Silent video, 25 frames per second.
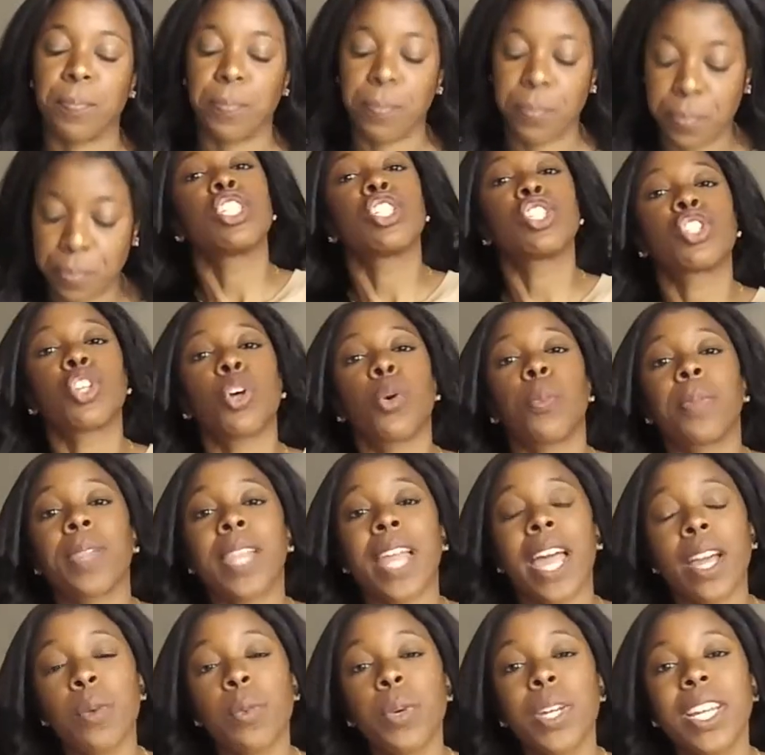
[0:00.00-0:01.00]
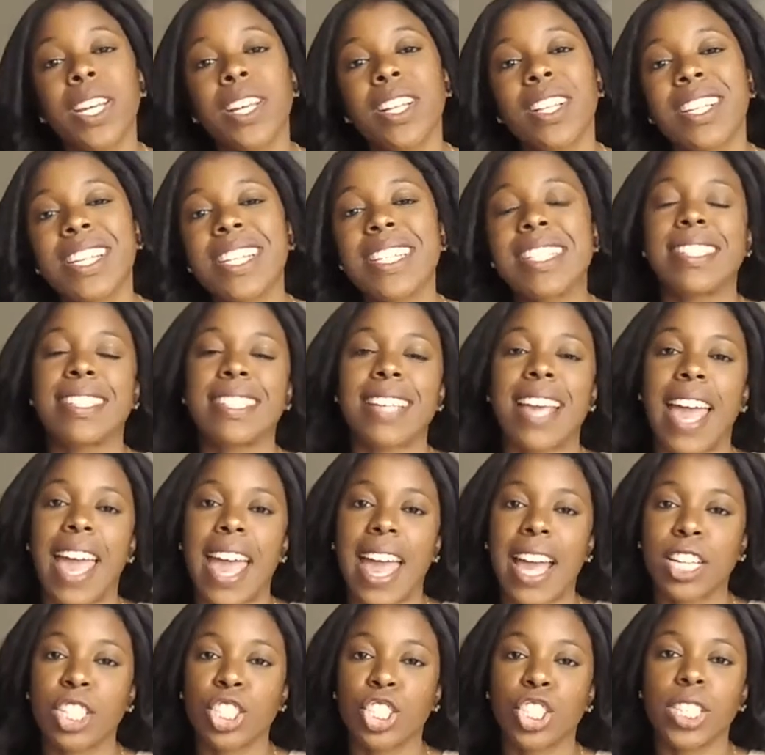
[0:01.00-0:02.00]
So Plaquenil is
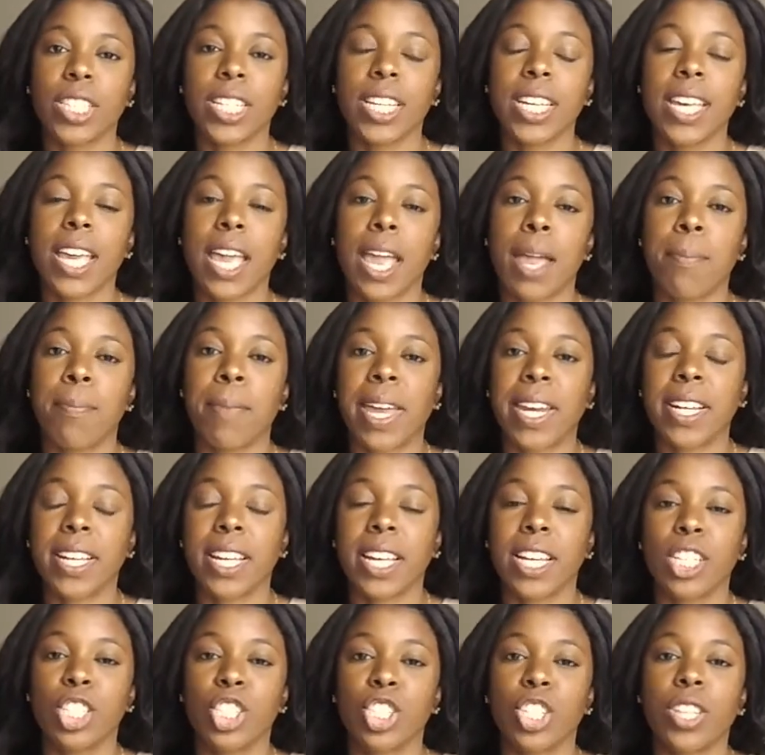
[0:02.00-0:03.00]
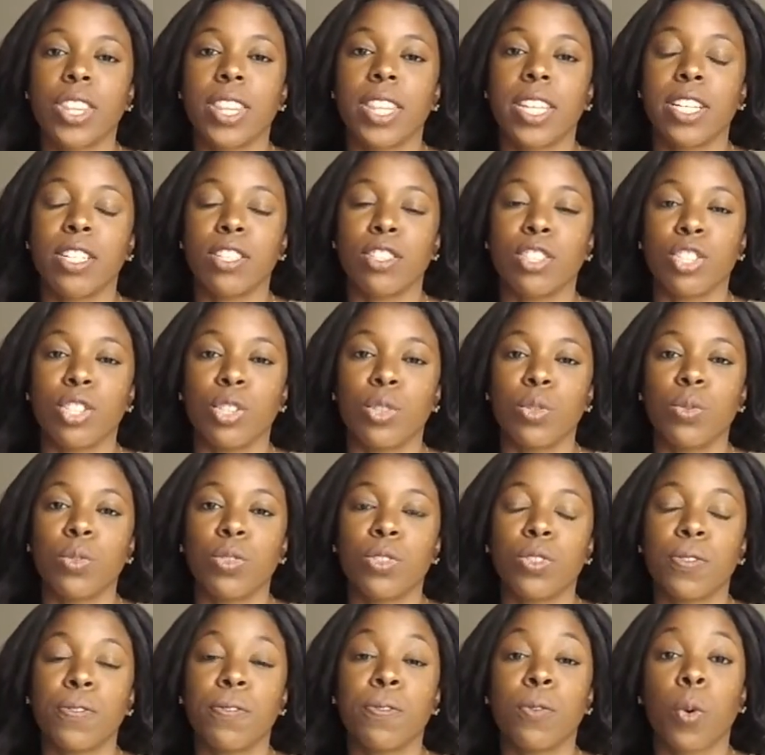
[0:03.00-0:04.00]
actually a medication that is used
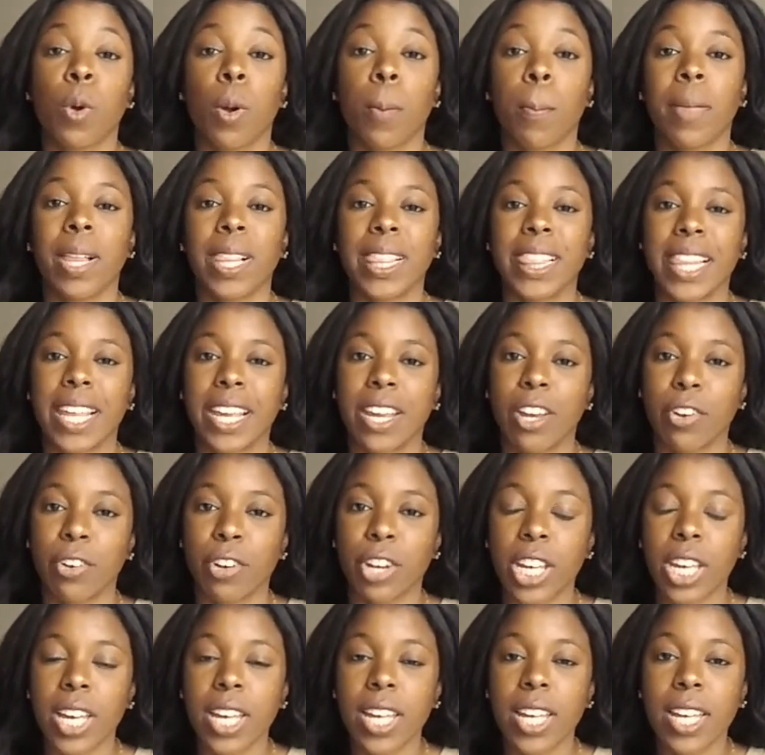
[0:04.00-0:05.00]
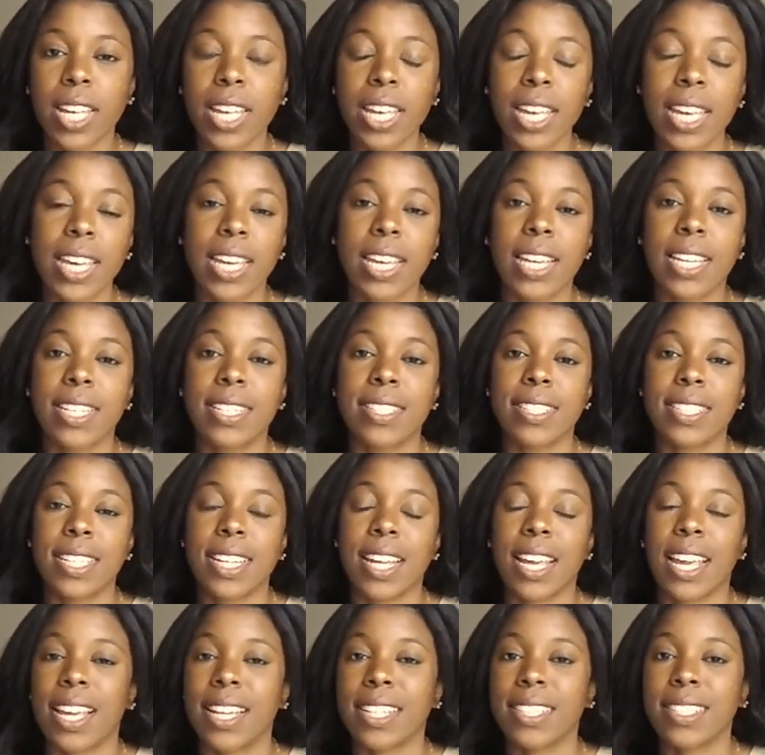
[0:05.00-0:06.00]
for malaria. It is an
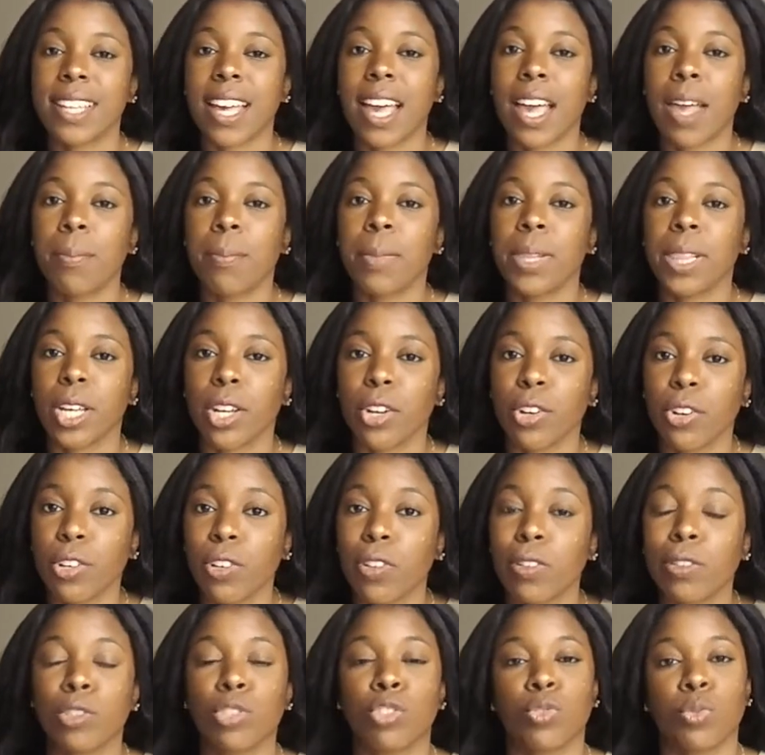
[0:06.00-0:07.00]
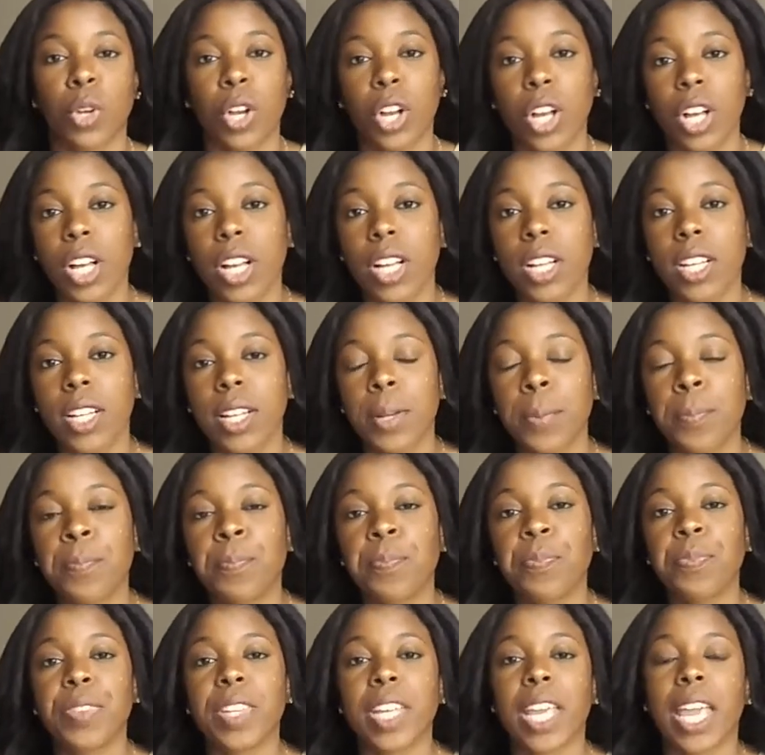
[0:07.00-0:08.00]
anti-malarial drug,
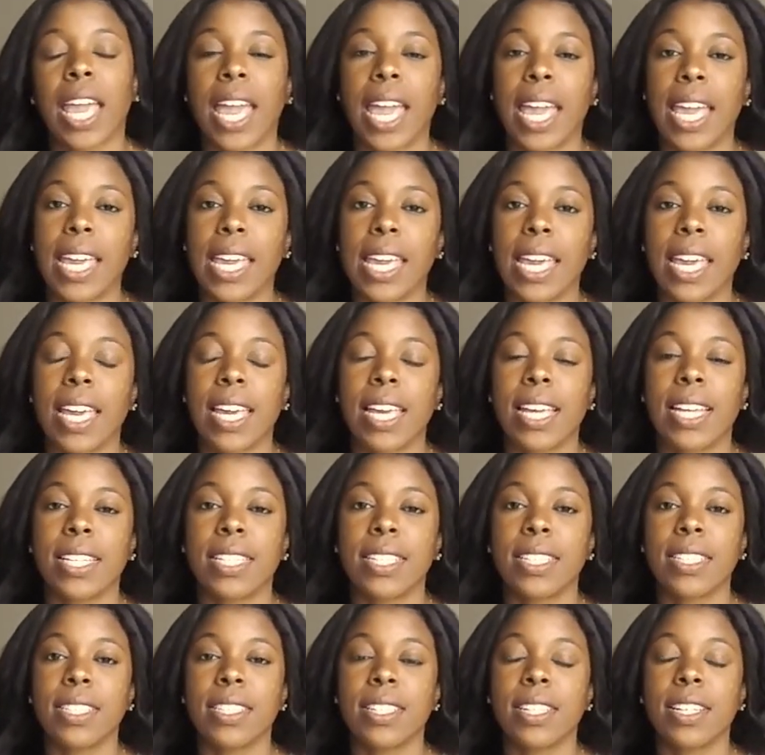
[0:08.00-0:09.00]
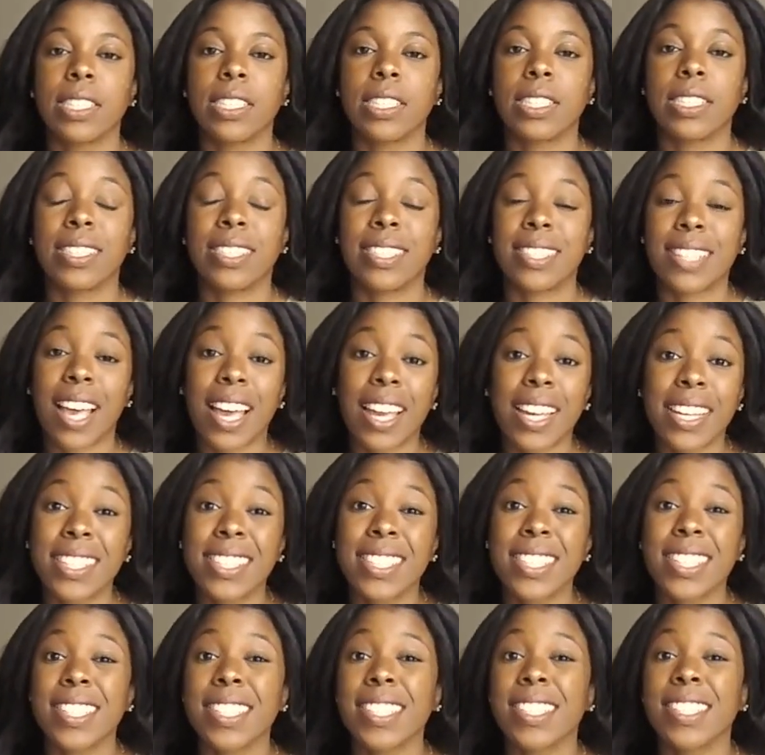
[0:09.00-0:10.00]
and
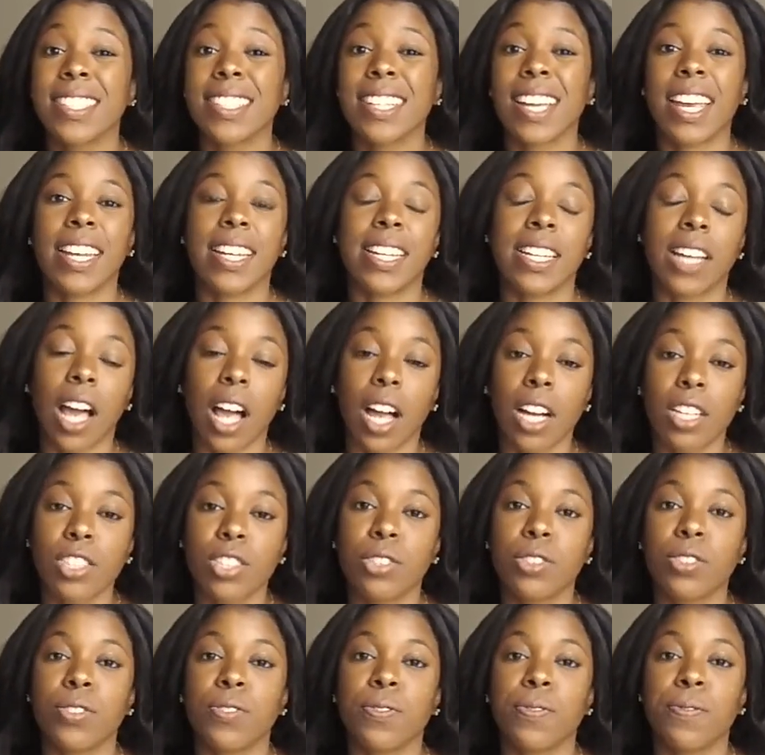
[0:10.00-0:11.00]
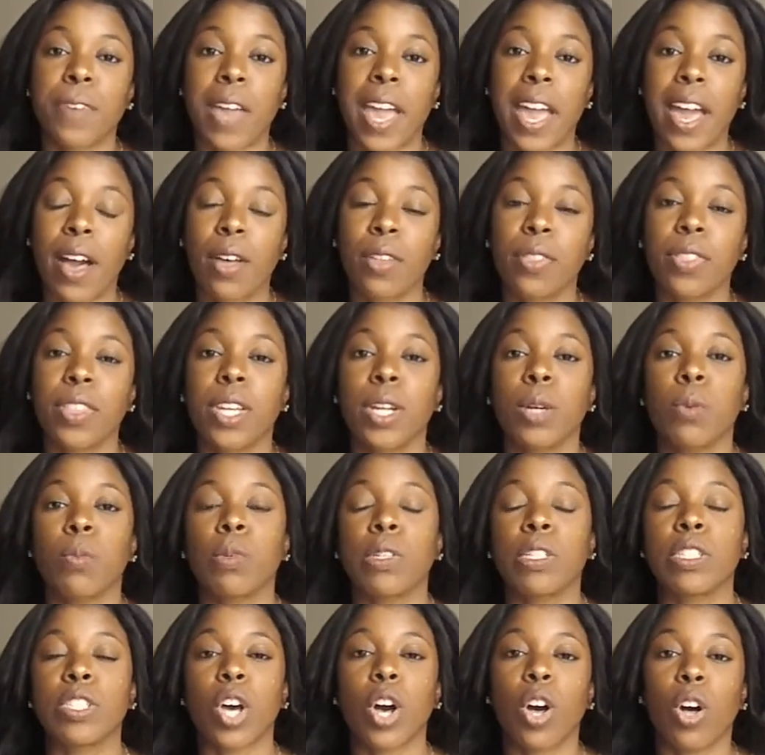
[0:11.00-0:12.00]
scientists and doctors found that it
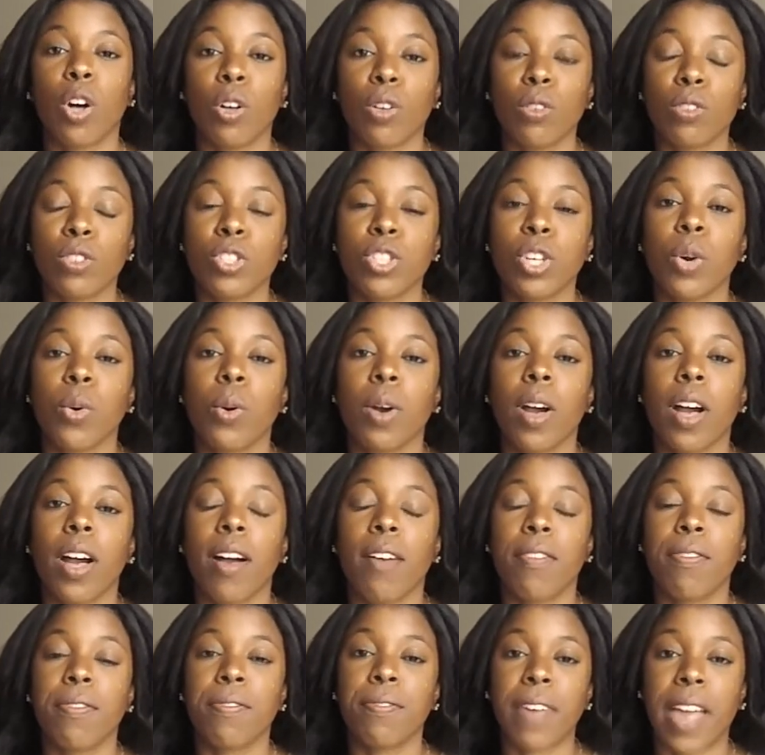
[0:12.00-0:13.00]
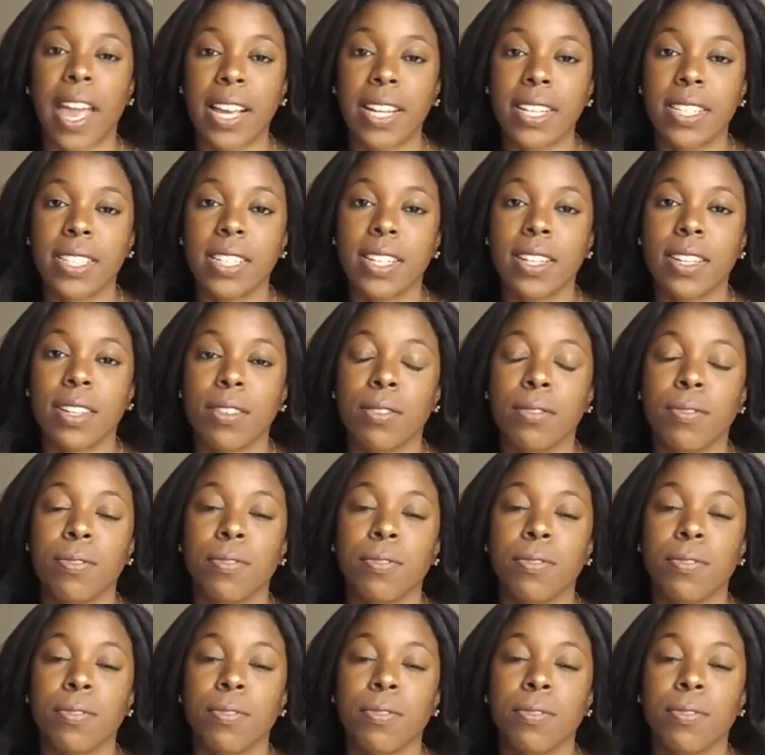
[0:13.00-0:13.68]
was also effective